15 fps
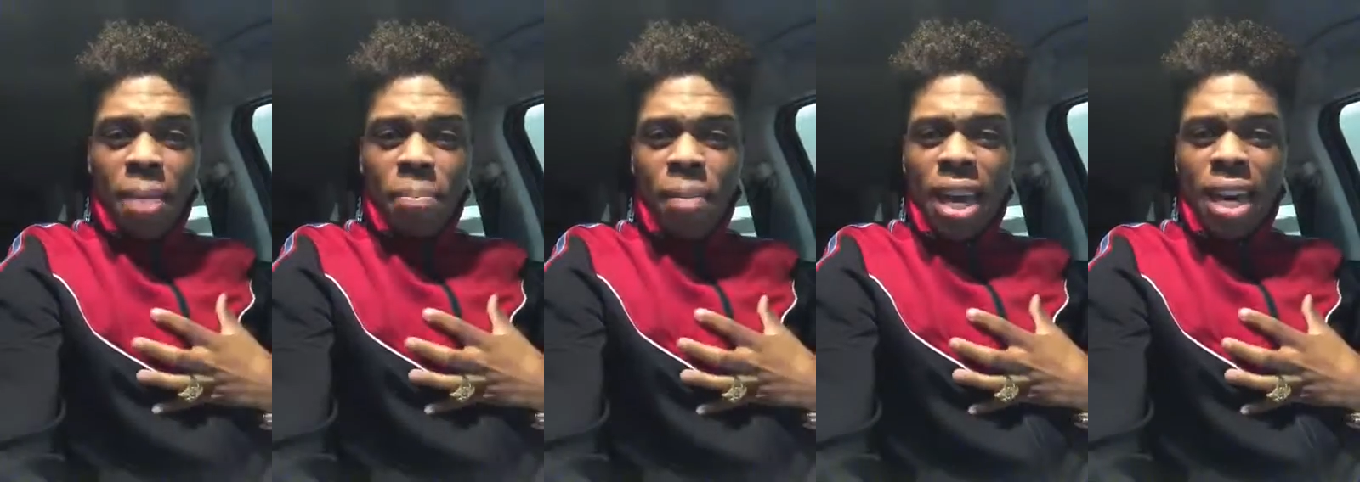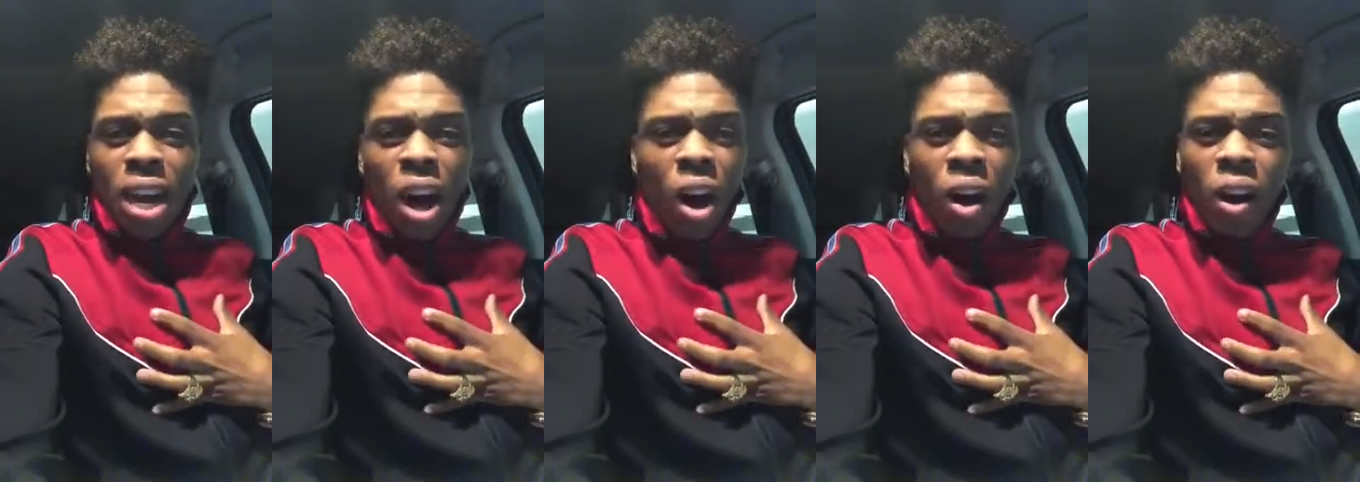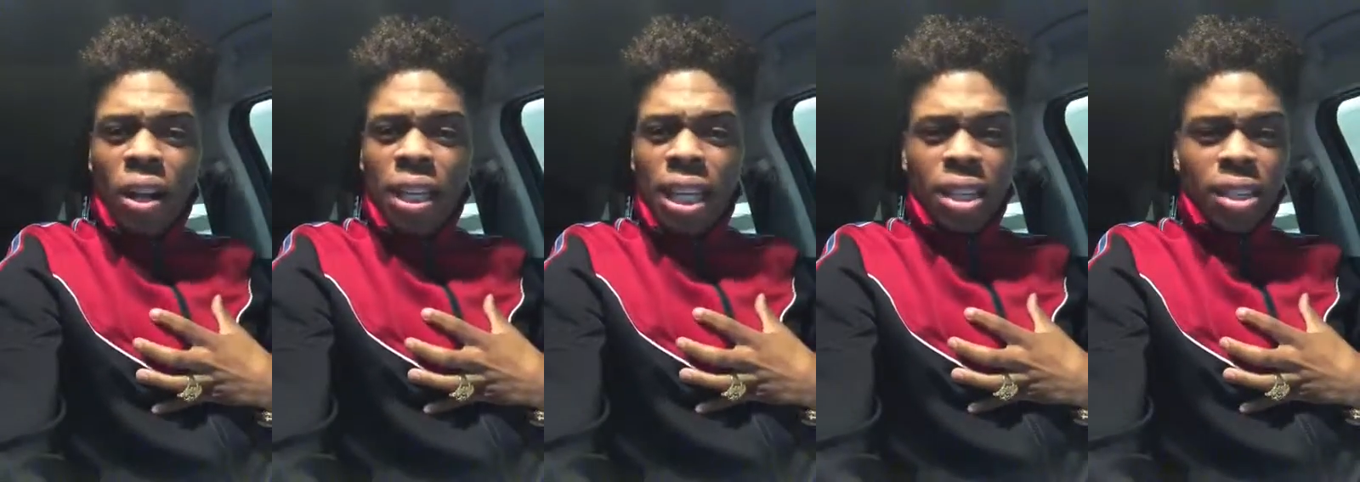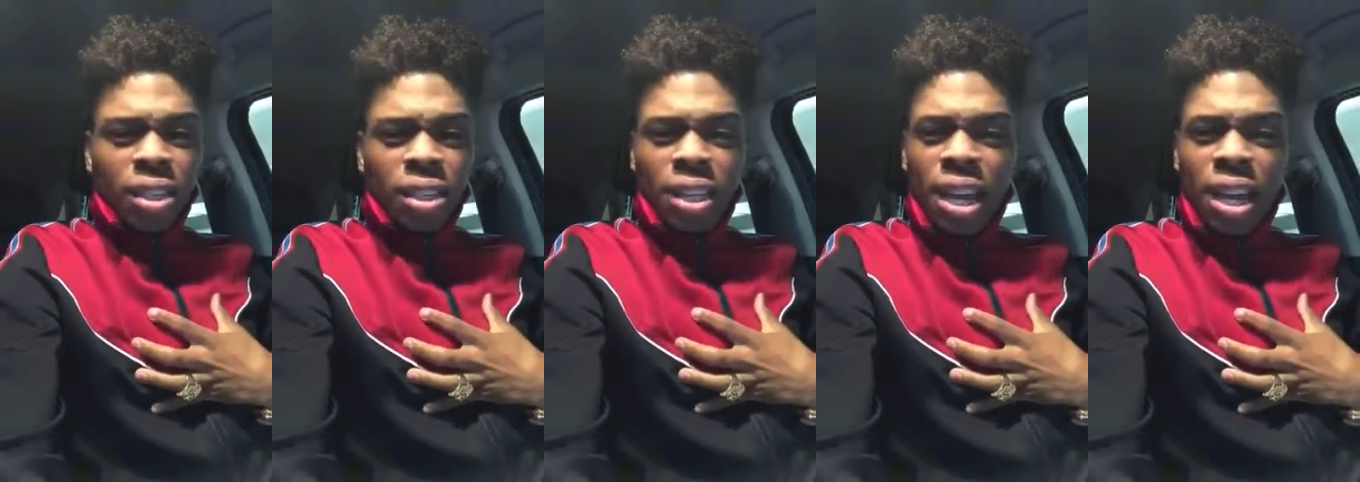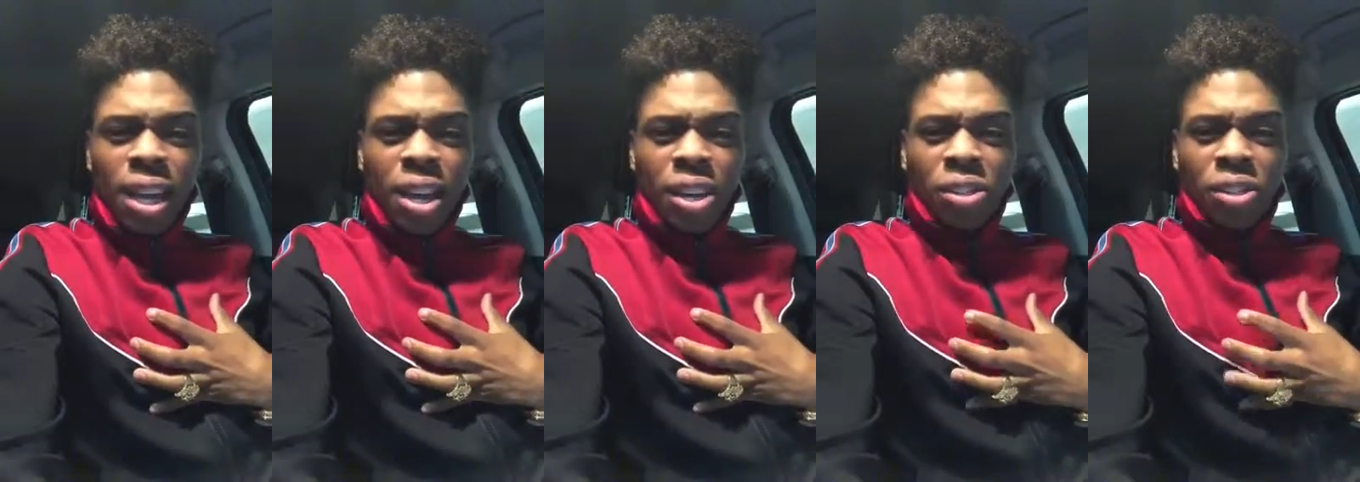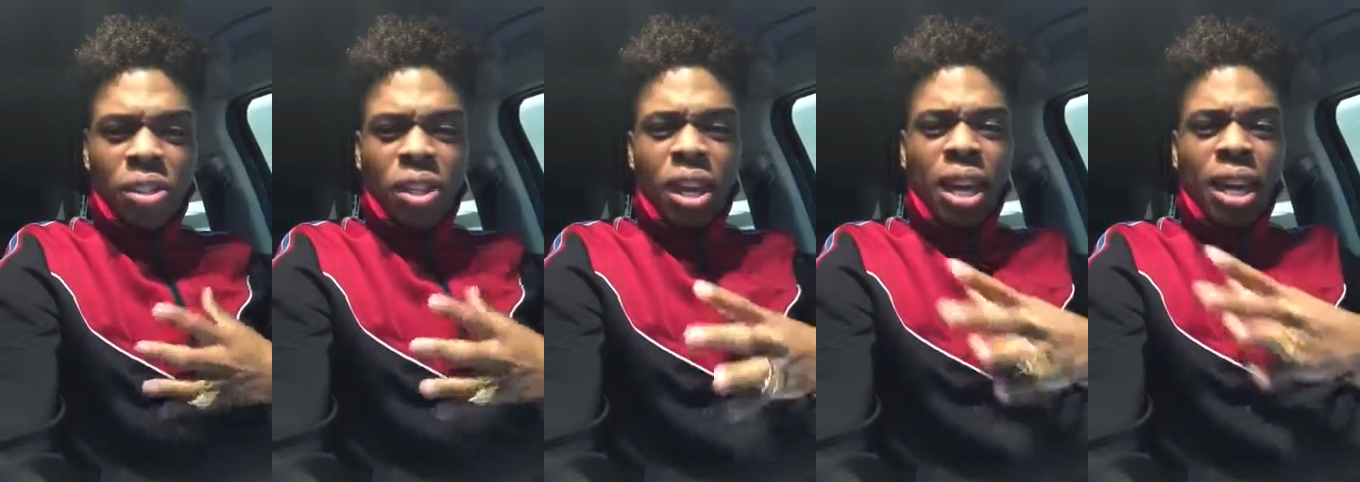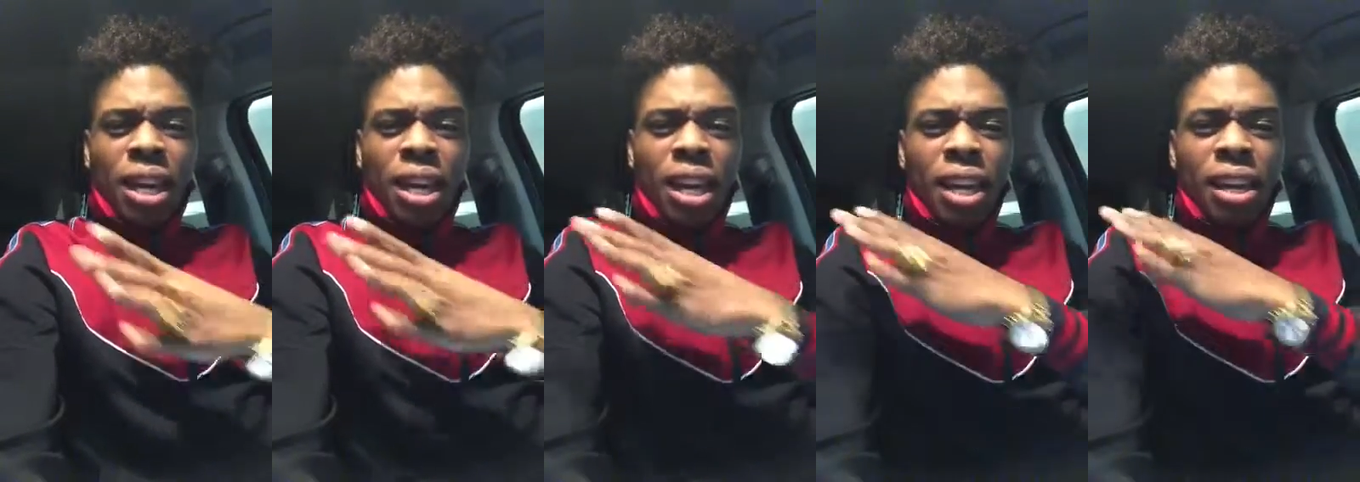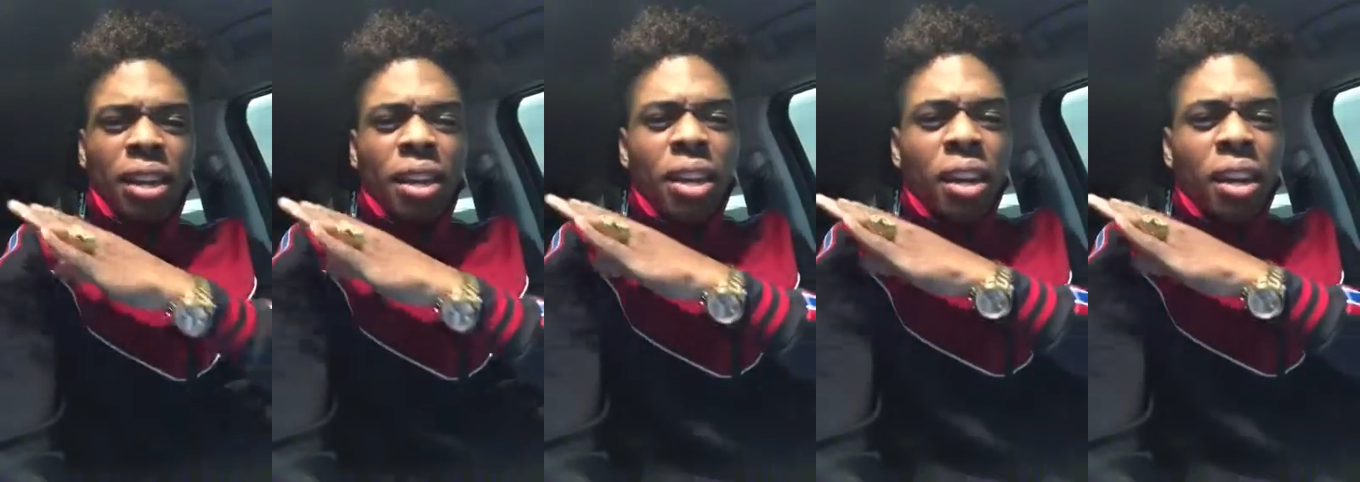that made all these things get